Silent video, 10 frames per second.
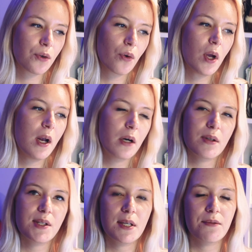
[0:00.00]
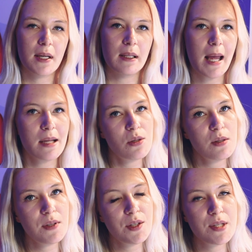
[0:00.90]
to receive an
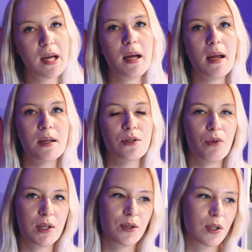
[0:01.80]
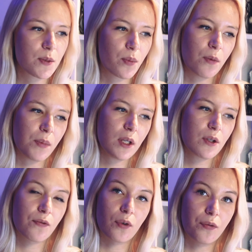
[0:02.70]
entry visa and residence
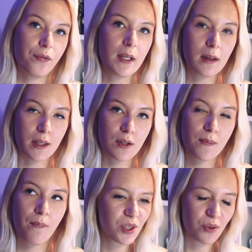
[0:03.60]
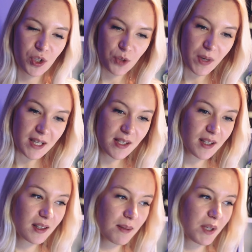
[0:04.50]
permit for Finland, which
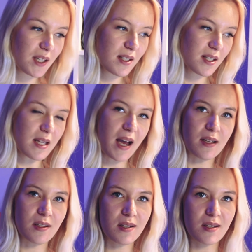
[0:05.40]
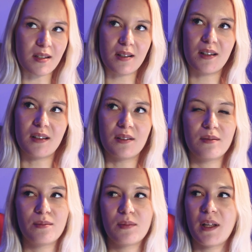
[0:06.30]
basically means that
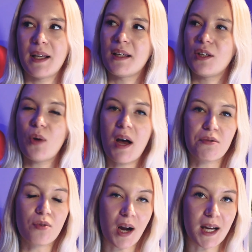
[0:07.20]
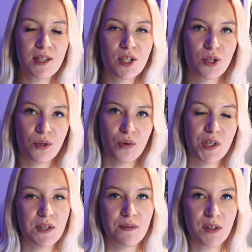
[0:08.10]
you have rights to
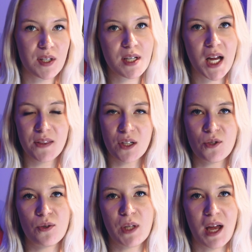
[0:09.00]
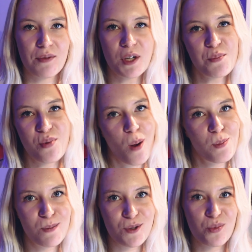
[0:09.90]
receive visa, that you don't have any
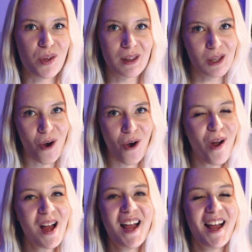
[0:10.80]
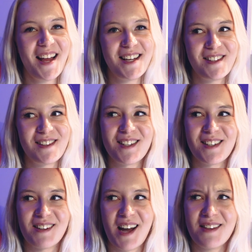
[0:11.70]
problems with law, and
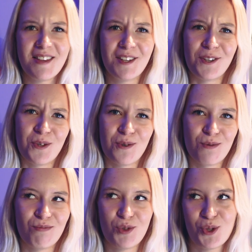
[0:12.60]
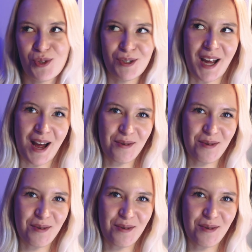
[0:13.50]
I think you shouldn't